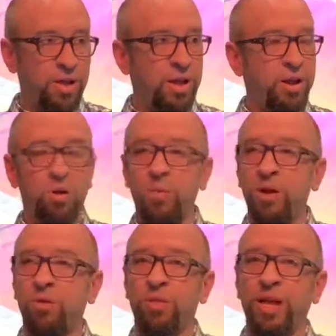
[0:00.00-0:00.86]
And I know we
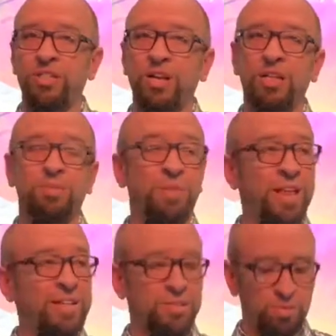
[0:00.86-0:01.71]
don't like change, but
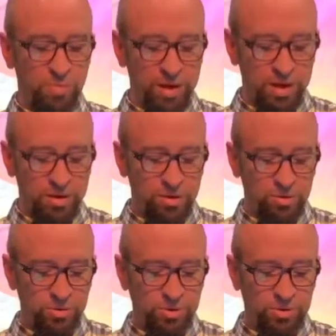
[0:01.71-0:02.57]
that's the way it
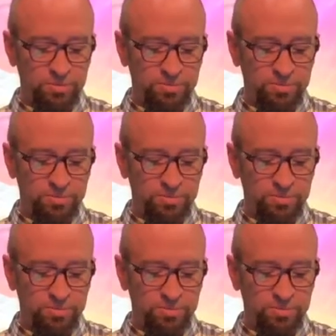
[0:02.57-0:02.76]
goes.